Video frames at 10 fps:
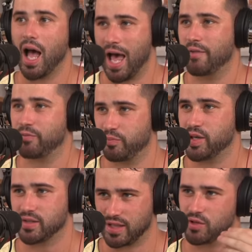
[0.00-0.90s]
A half
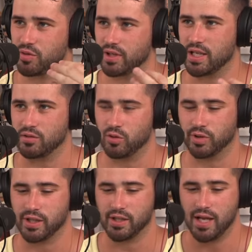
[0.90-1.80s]
piece that you would eat
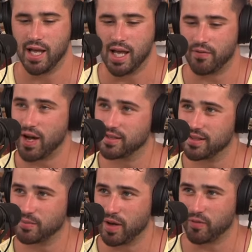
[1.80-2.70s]
normally. If I
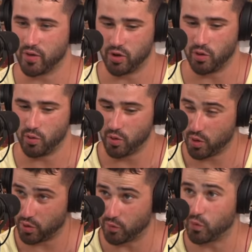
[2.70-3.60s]
stick my finger
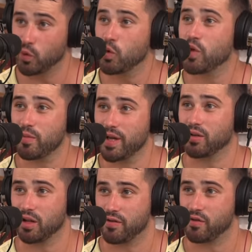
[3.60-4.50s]
through the
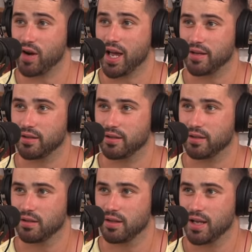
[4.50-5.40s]
middle of the red
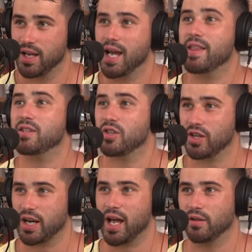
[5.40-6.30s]
and then
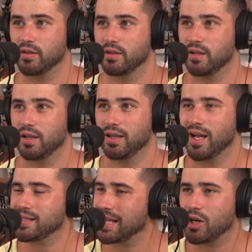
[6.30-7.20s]
took it out,
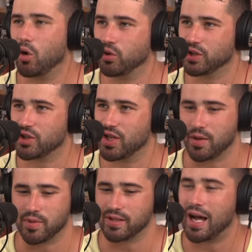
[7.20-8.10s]
it's not going to hold its
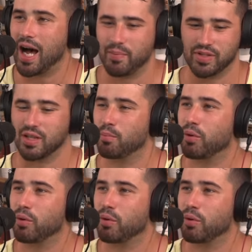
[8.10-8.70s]
shape. The top is going to